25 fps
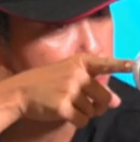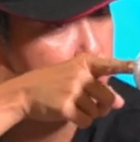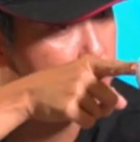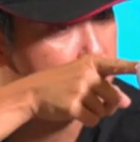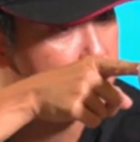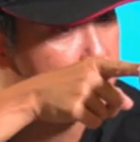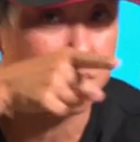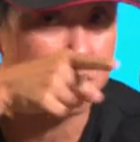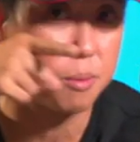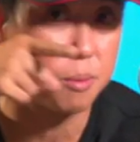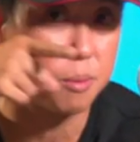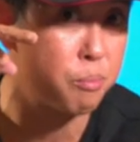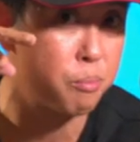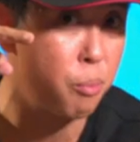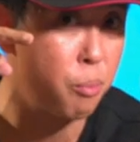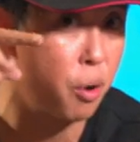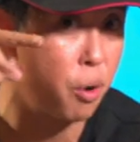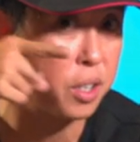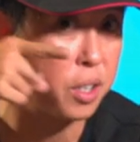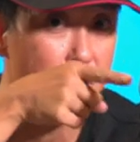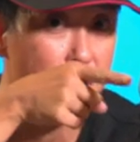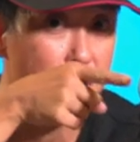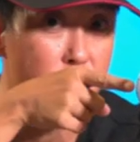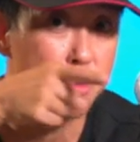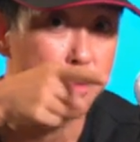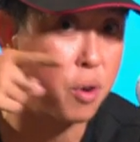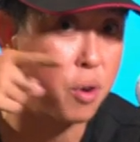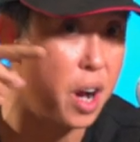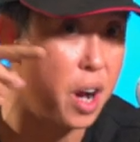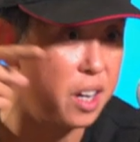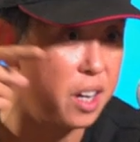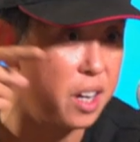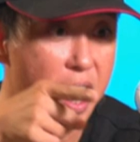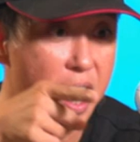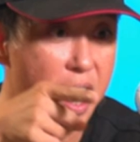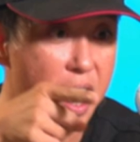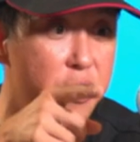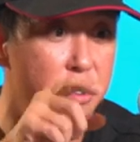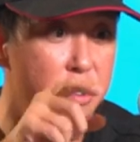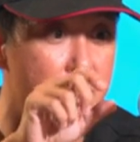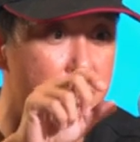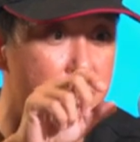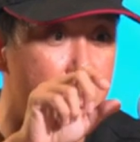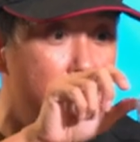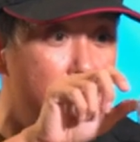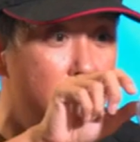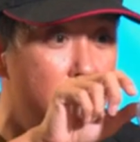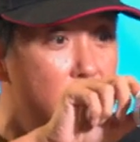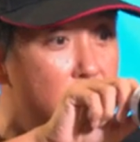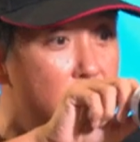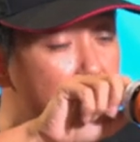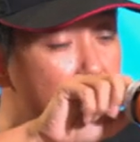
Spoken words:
switch is pointed right at you.